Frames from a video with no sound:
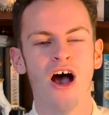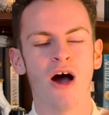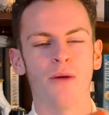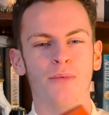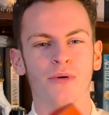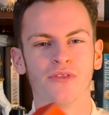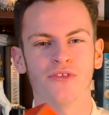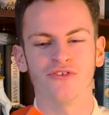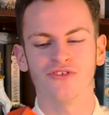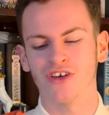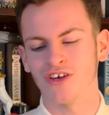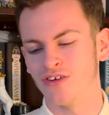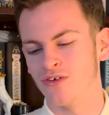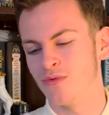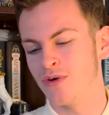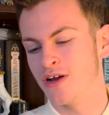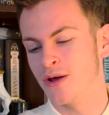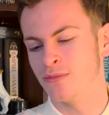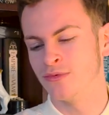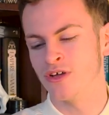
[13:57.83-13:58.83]
up on the channel.
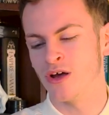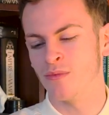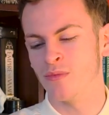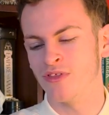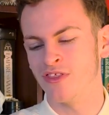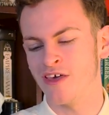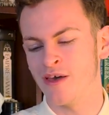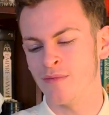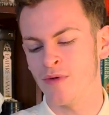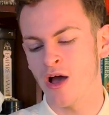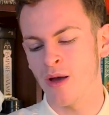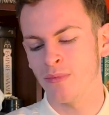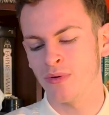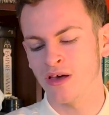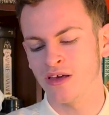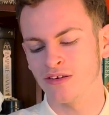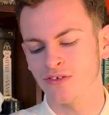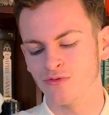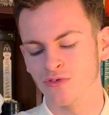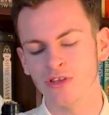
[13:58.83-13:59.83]
When I'm done with them, I
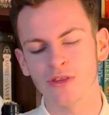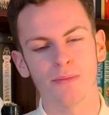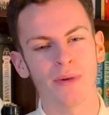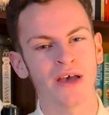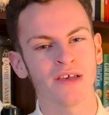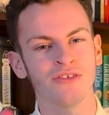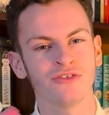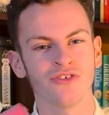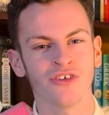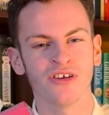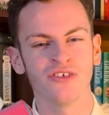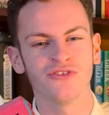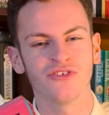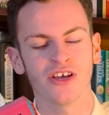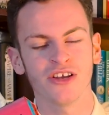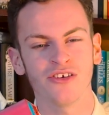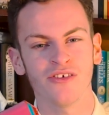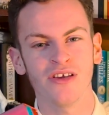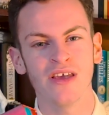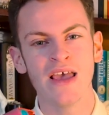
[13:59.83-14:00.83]
plan to read The Passenger in
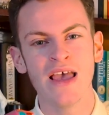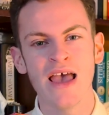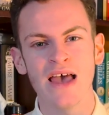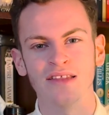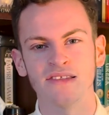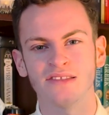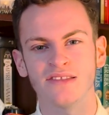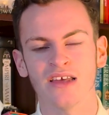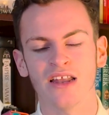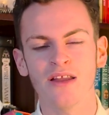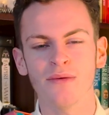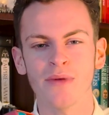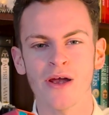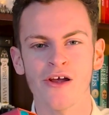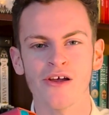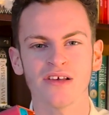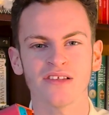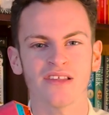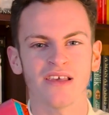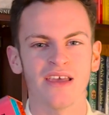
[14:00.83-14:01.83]
January and Stella
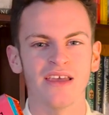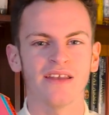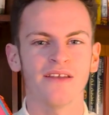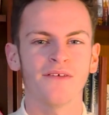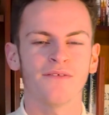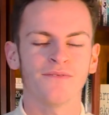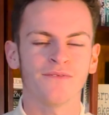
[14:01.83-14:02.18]
Maris in